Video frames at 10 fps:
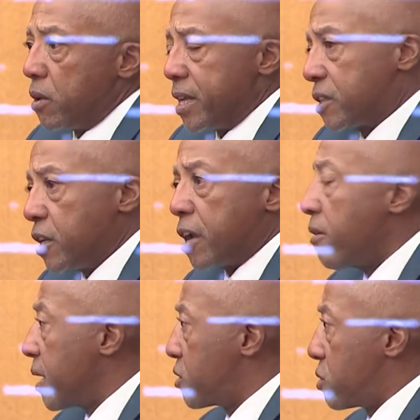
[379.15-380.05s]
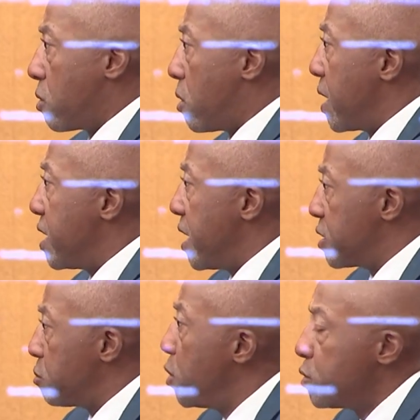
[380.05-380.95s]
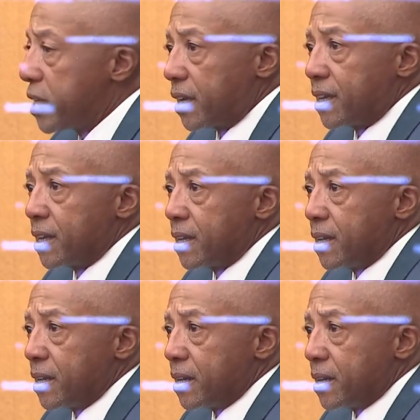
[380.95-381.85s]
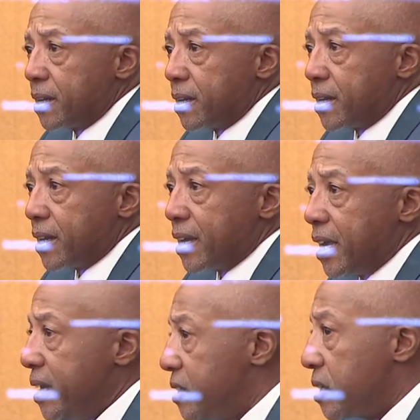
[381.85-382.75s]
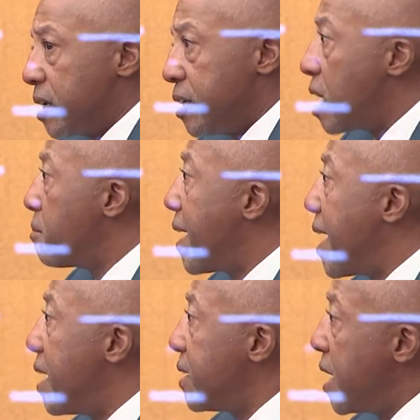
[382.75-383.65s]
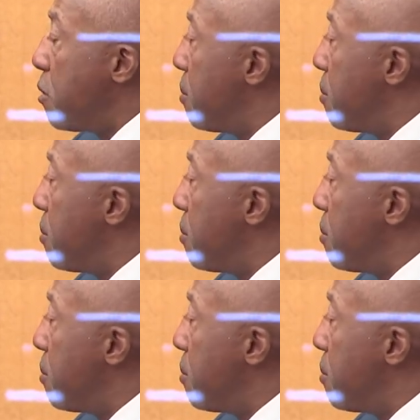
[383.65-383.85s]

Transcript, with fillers: his lyrics or his music. He's a young man, and he